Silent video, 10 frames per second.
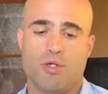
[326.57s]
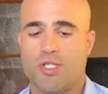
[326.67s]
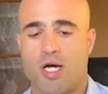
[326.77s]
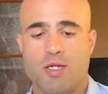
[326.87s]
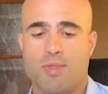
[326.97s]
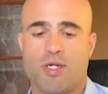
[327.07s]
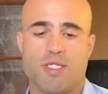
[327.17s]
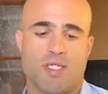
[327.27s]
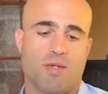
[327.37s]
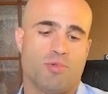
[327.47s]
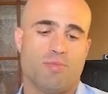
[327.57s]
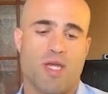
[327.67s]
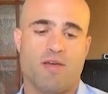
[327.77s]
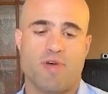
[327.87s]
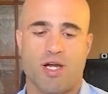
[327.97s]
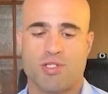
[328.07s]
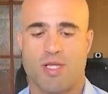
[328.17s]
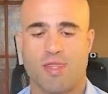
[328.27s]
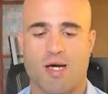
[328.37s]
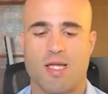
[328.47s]
John and Mary Sample may have
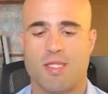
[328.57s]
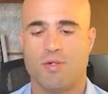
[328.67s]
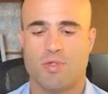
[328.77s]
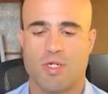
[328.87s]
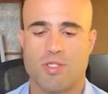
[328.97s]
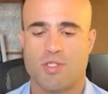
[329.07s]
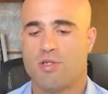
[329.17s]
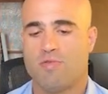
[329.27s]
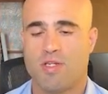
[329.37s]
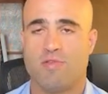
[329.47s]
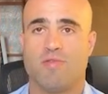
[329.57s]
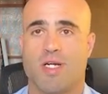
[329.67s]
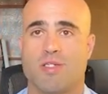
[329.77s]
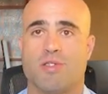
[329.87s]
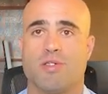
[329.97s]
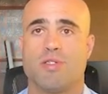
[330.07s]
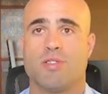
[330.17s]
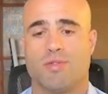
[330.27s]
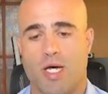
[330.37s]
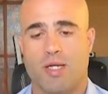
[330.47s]
actually thought they were conservative
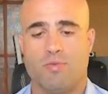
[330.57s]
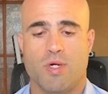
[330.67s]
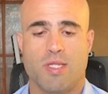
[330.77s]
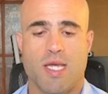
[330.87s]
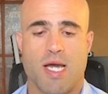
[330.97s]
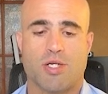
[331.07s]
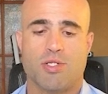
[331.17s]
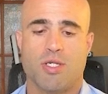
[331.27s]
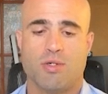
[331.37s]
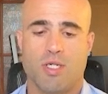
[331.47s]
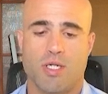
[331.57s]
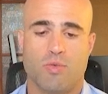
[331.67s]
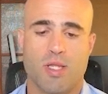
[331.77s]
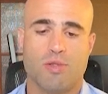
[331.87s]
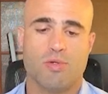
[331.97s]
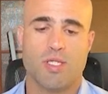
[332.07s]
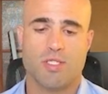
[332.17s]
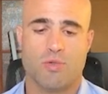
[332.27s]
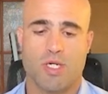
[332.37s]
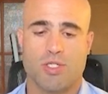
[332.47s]
investors, but when they actually, went through
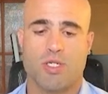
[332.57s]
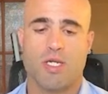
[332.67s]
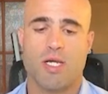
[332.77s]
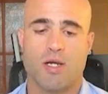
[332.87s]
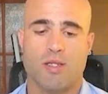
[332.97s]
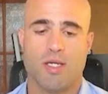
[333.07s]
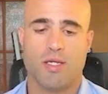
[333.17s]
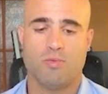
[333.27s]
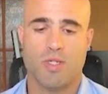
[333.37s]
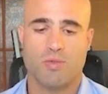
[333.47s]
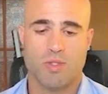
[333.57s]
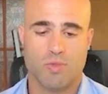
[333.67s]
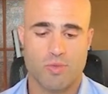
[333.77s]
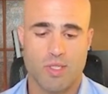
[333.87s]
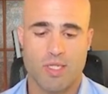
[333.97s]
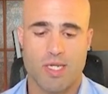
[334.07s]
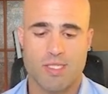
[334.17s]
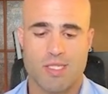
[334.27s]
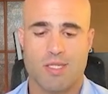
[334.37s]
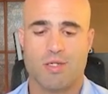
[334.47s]
this questionnaire, we
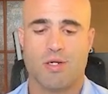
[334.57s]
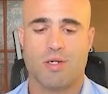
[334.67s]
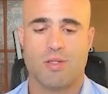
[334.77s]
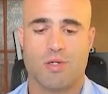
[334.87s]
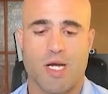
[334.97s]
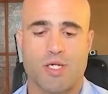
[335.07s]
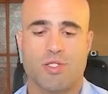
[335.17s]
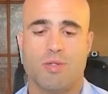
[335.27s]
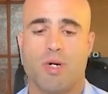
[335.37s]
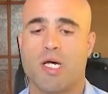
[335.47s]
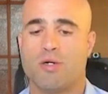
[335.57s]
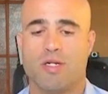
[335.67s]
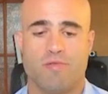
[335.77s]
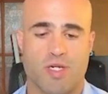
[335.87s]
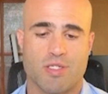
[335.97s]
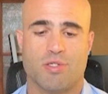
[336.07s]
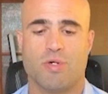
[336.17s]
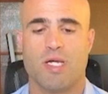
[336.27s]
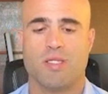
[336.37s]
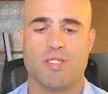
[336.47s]
realized that they're actually a moderate investor,
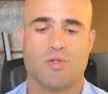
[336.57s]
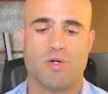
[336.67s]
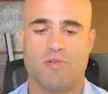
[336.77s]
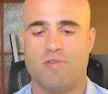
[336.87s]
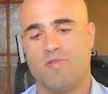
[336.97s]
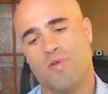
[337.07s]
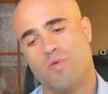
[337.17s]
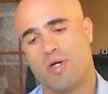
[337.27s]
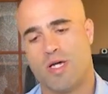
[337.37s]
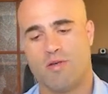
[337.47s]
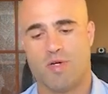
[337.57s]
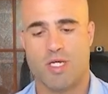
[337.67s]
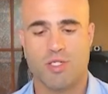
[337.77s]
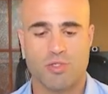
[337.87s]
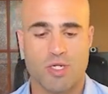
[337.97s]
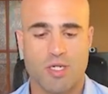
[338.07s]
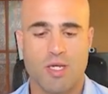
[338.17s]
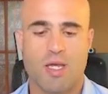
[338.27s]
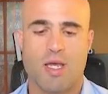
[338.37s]
right? They scored a 51 out of 100.